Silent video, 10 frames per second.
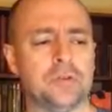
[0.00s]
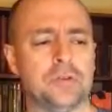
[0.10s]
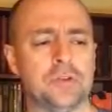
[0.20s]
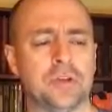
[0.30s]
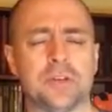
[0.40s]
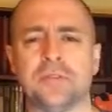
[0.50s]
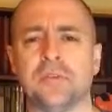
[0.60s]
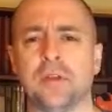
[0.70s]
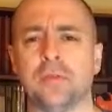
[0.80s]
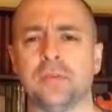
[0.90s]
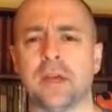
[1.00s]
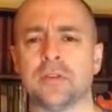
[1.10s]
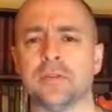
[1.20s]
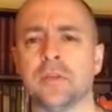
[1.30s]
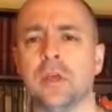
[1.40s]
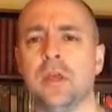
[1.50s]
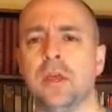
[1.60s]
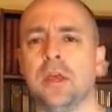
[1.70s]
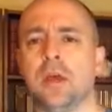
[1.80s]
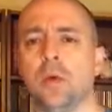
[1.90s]
justify those actions,
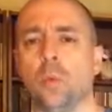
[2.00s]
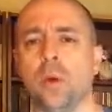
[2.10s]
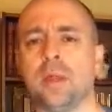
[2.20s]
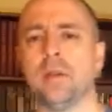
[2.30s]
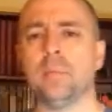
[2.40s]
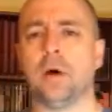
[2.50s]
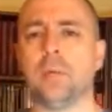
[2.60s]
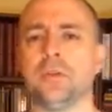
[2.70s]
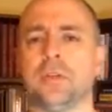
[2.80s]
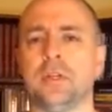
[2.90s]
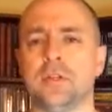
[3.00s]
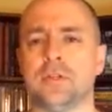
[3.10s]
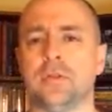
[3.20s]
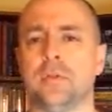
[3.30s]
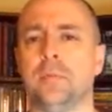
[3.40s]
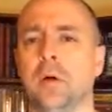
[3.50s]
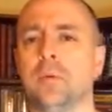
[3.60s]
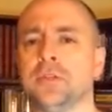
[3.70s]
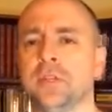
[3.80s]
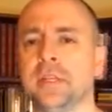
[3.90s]
when the publishing industry
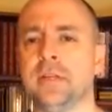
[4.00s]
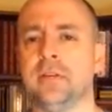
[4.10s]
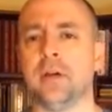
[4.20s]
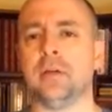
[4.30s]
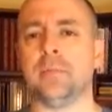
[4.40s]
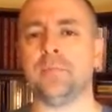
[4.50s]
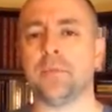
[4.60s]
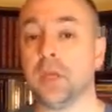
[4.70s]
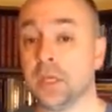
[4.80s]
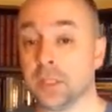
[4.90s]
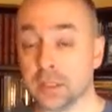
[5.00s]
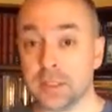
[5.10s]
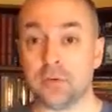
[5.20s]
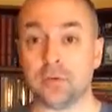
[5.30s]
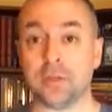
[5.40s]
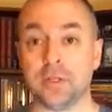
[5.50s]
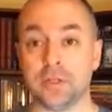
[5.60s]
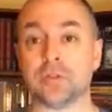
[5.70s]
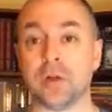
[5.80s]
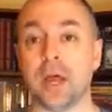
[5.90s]
published Lena Dunham literally
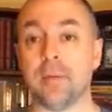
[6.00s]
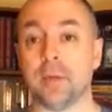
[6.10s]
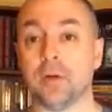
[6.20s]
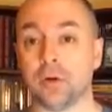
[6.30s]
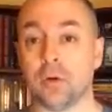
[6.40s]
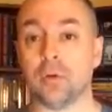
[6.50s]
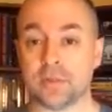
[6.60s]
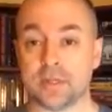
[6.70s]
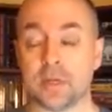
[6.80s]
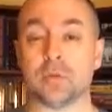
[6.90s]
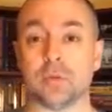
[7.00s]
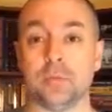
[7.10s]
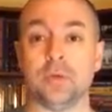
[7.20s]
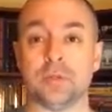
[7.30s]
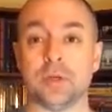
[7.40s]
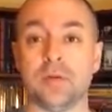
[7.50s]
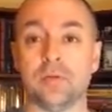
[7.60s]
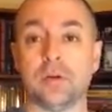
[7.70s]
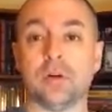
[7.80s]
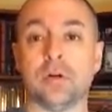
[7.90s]
describing her own sexual abuse
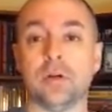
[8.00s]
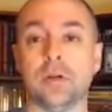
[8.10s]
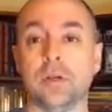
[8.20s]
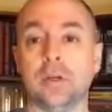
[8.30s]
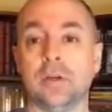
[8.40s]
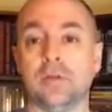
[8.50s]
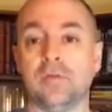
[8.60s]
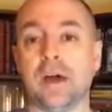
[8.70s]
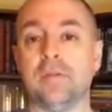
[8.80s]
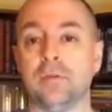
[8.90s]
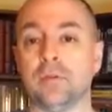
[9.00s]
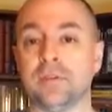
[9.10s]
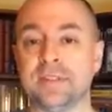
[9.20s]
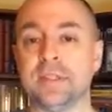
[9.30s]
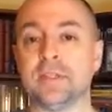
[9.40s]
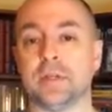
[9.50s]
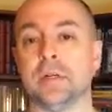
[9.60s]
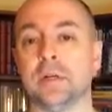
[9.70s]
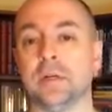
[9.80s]
of her 5-year-old sister,